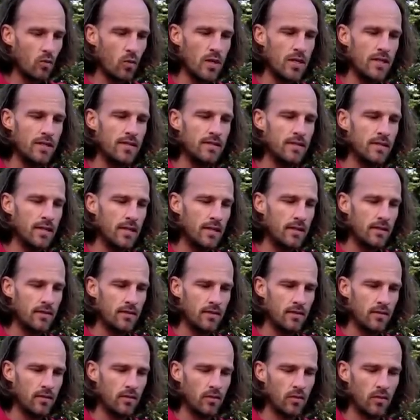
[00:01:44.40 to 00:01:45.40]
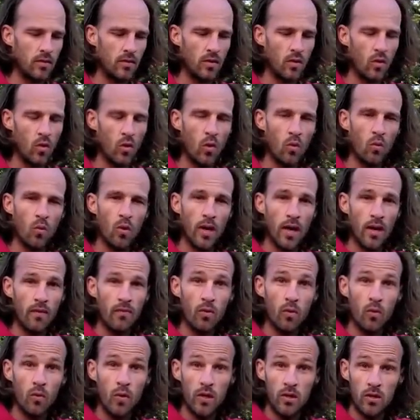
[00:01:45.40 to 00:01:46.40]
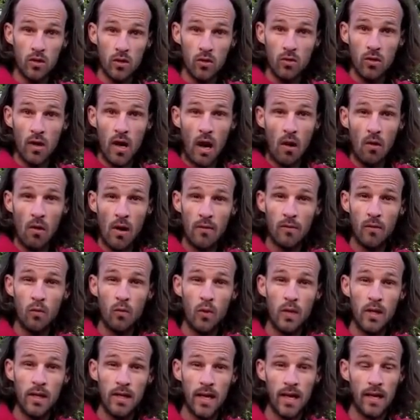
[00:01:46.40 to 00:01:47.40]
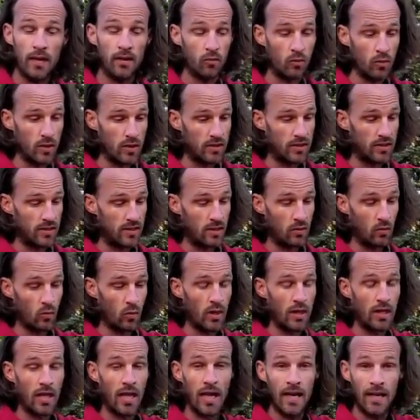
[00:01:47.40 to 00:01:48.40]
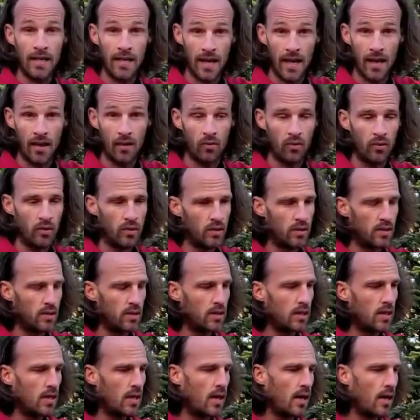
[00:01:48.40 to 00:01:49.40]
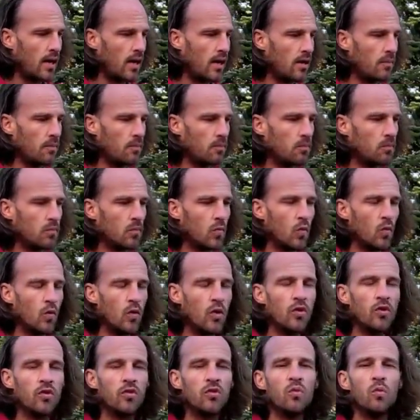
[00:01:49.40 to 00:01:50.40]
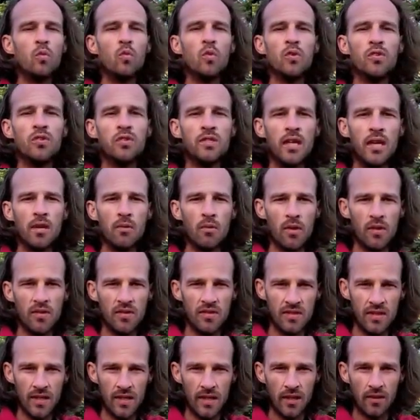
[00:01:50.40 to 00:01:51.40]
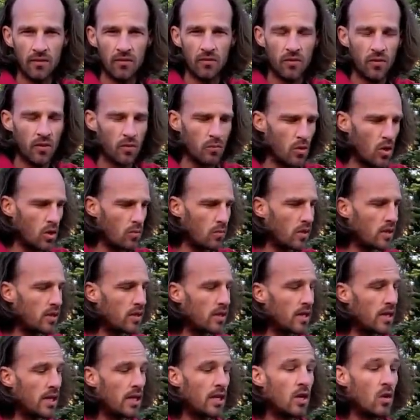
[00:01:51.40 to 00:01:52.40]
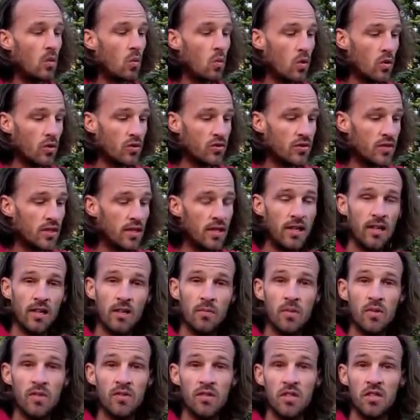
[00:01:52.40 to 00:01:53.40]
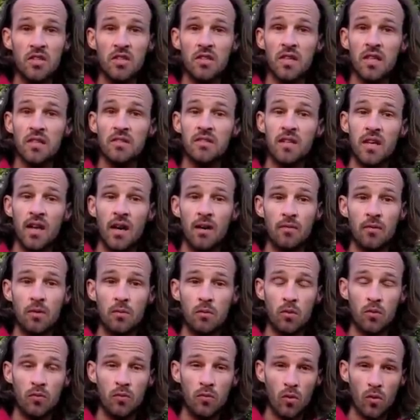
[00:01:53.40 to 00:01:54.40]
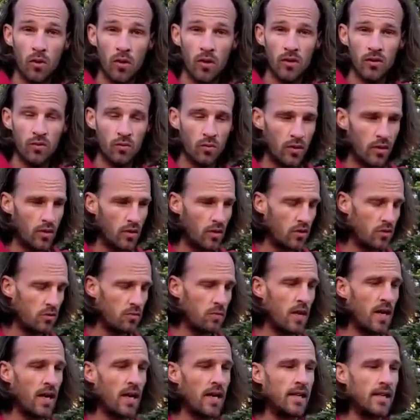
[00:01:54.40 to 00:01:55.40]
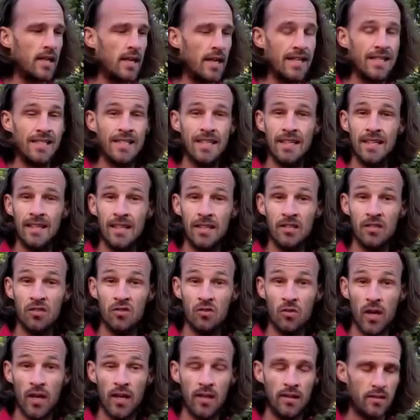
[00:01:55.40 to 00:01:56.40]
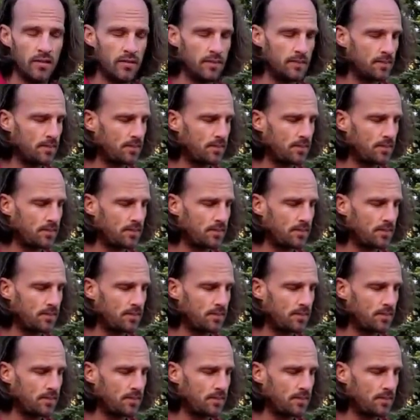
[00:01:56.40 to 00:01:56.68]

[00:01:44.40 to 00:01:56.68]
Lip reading: sit, or whatever we do, however we sit, we lie down. We'll stay with sitting for the moment. We'll sit in a position that's comfortable for us, with our spine ideally straight.